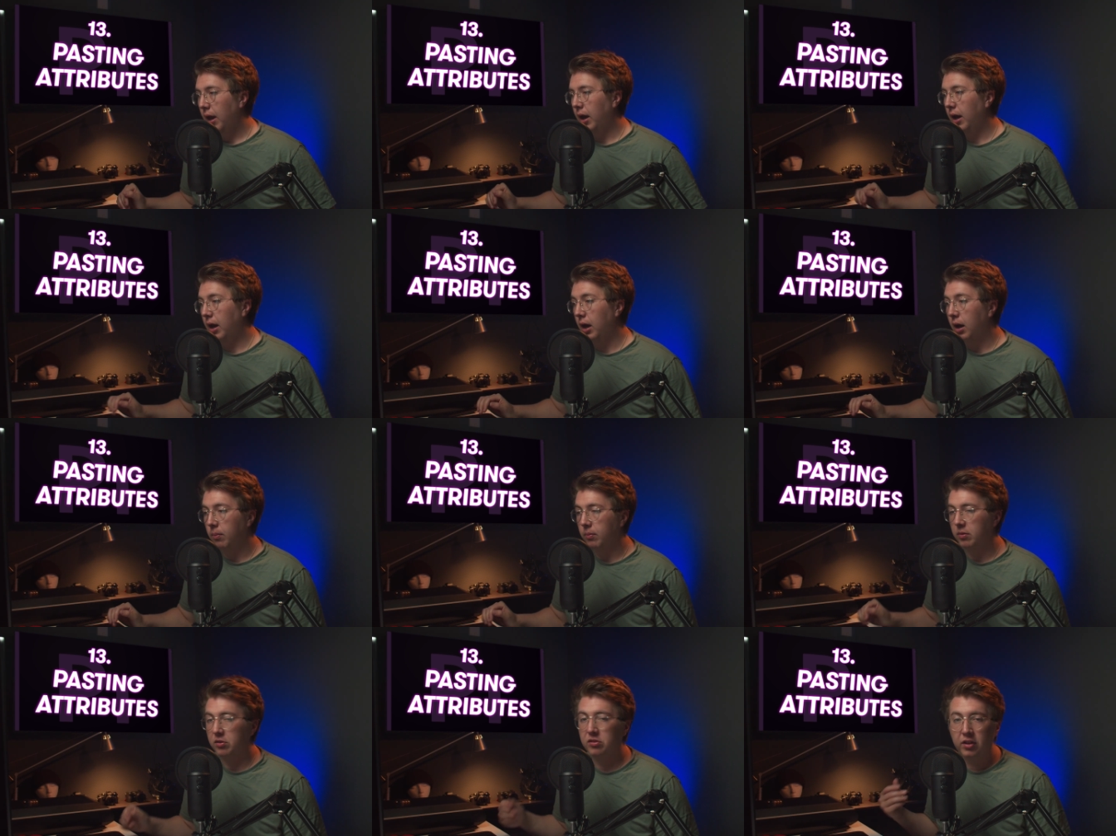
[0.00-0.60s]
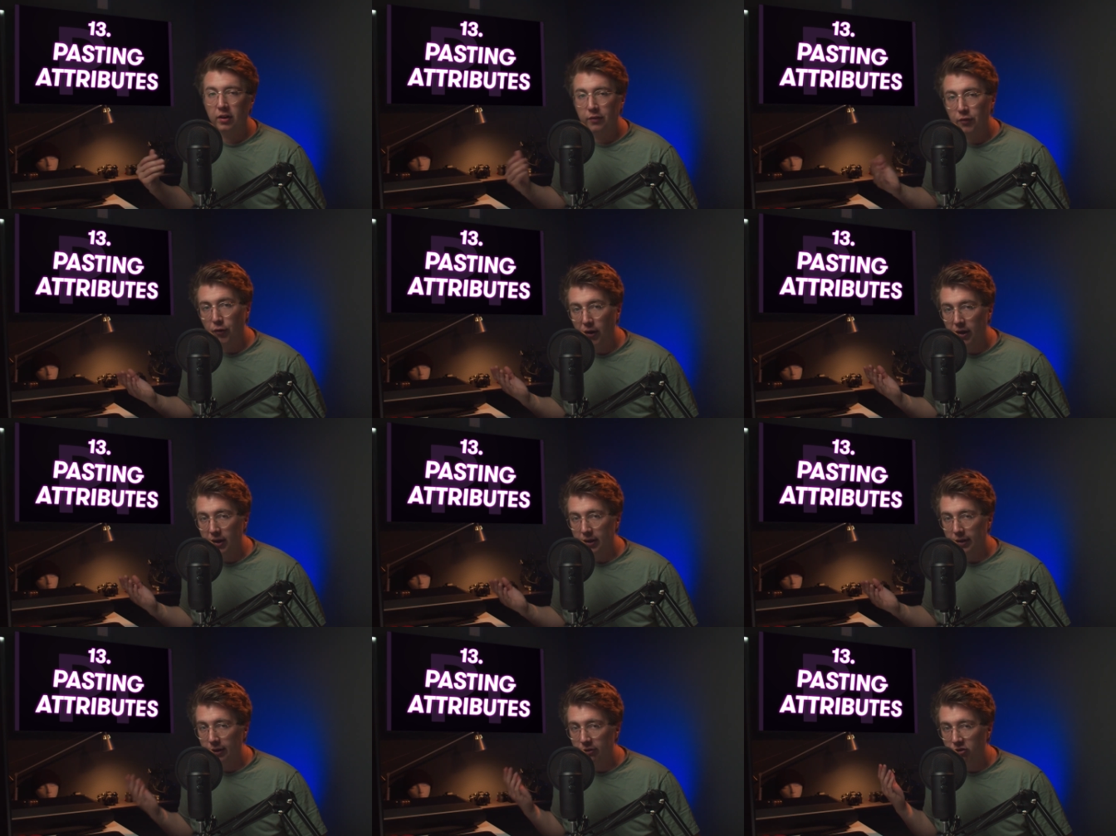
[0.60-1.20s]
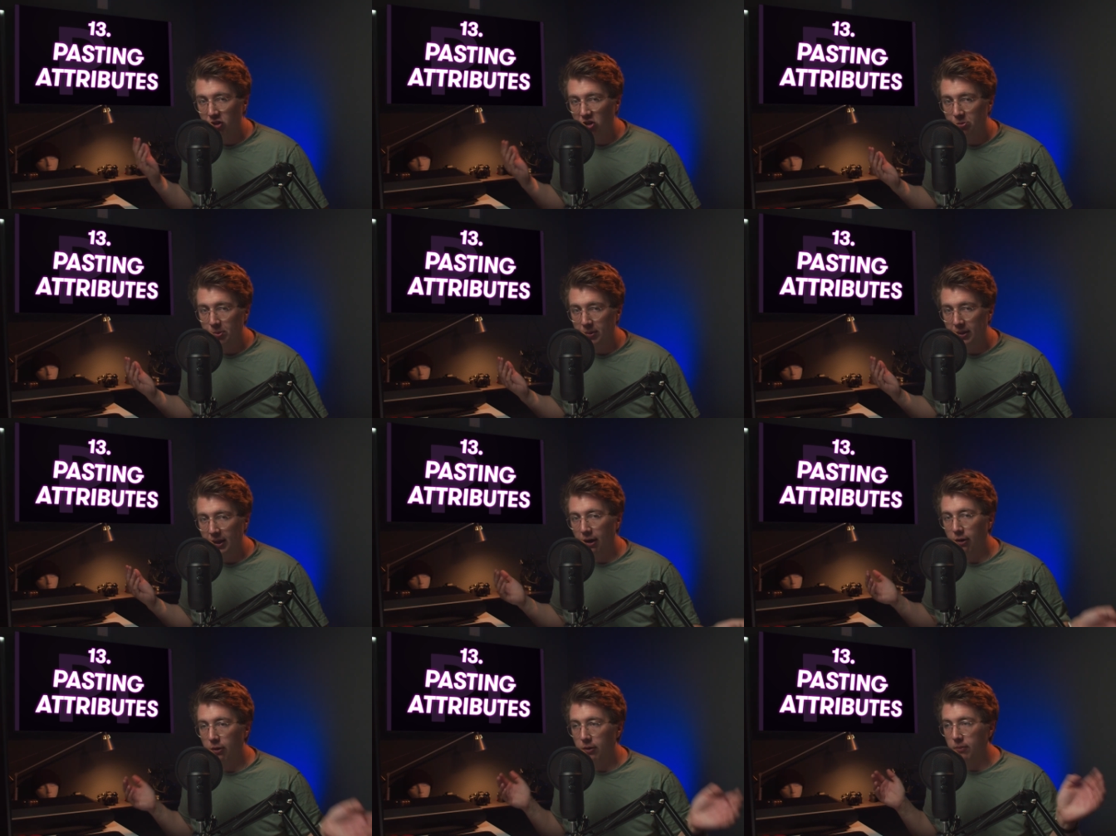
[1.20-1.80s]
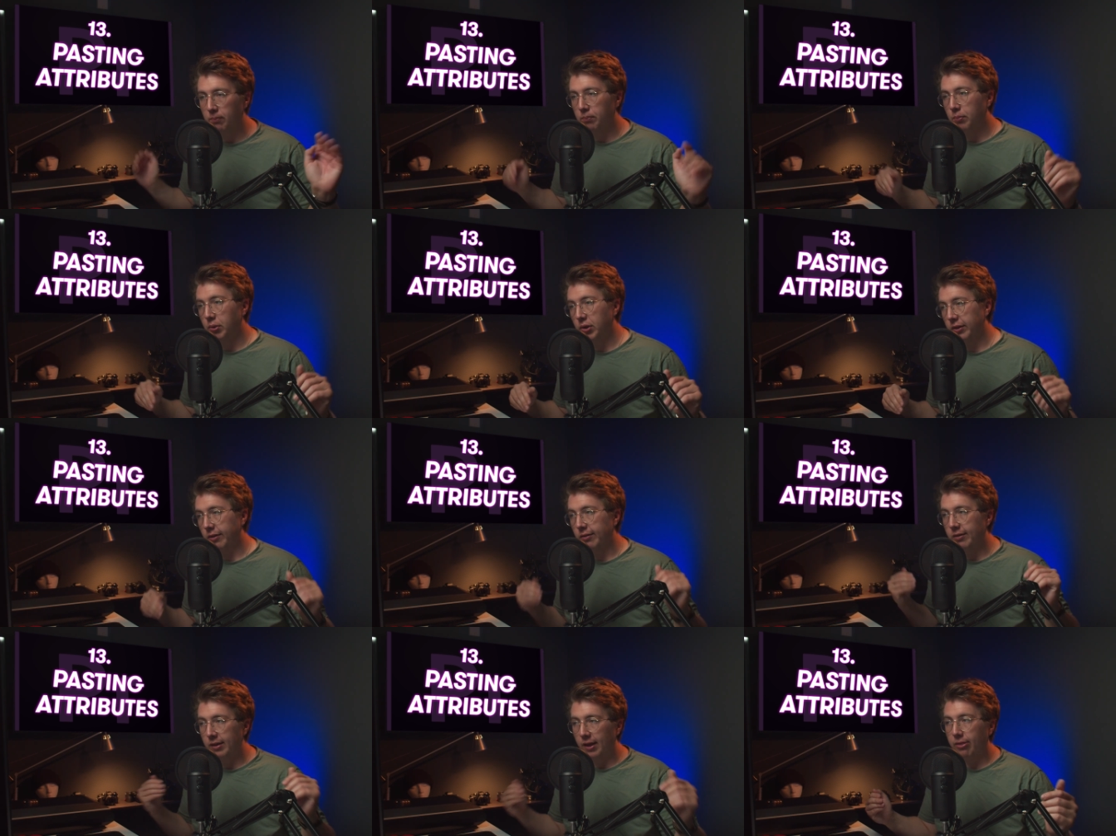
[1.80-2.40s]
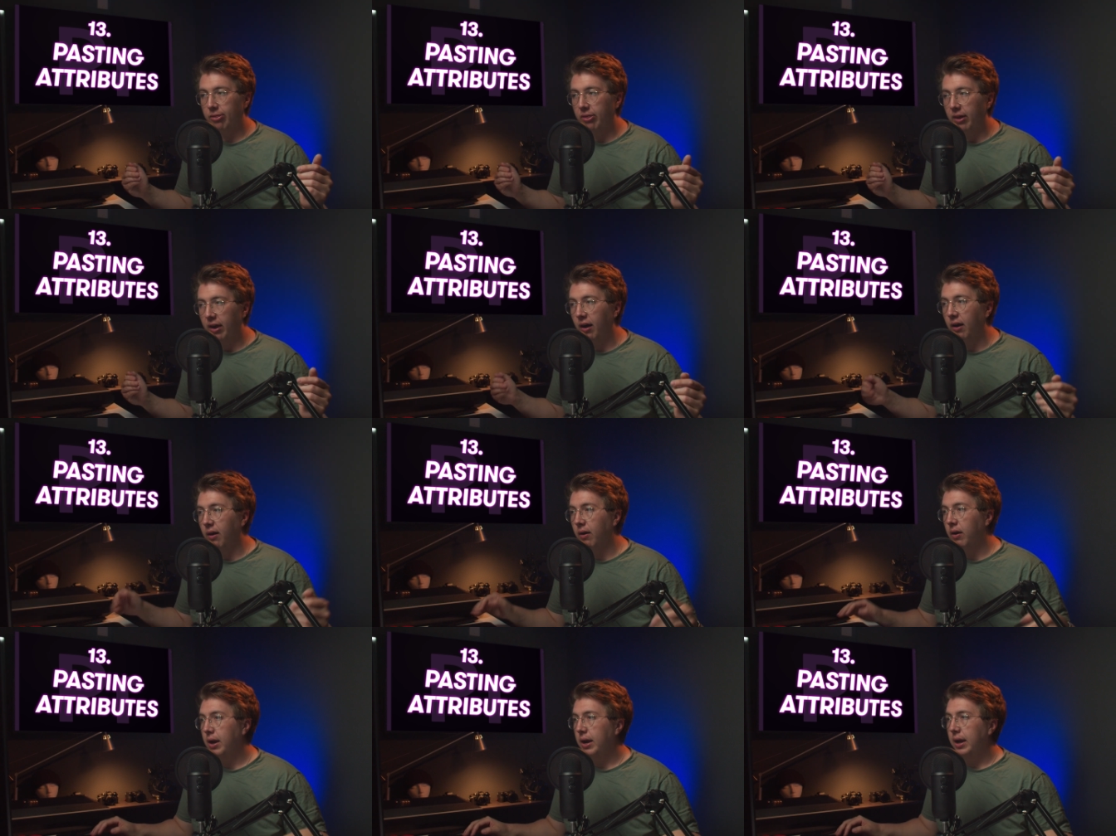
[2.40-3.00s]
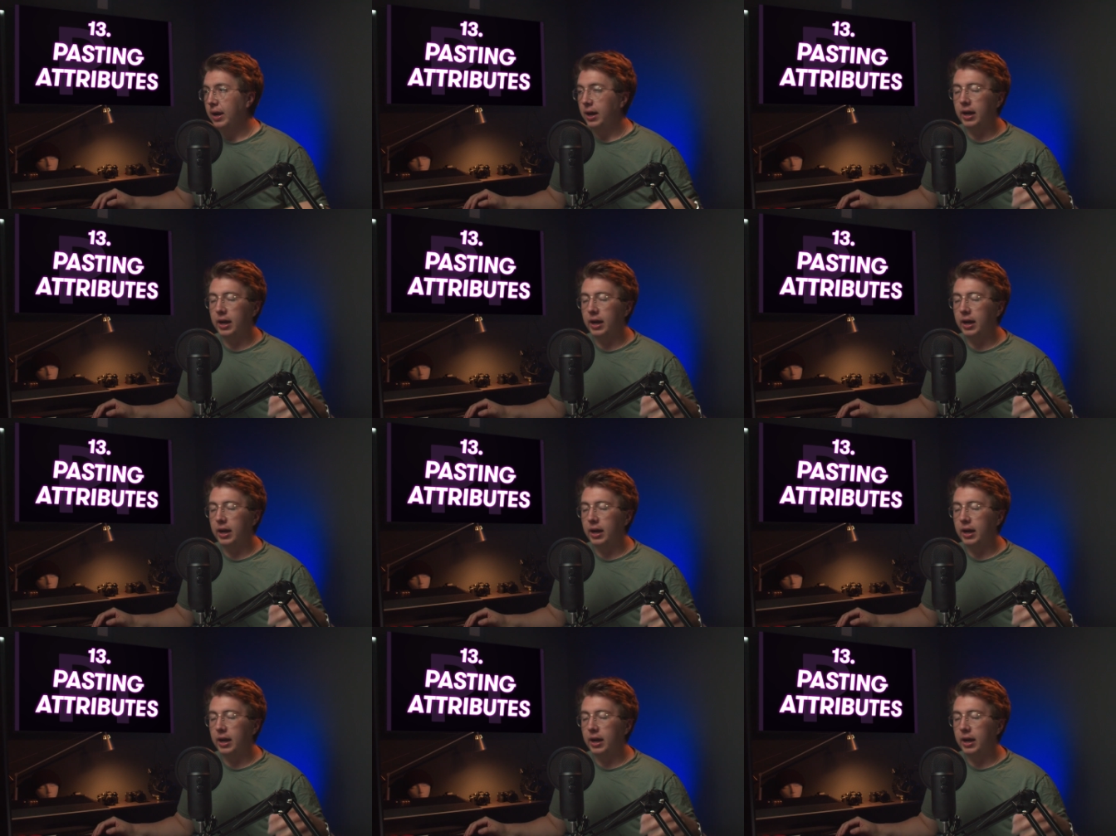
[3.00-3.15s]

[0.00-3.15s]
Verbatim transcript: Um, instead of creating an adjustment layer and putting the LUT there,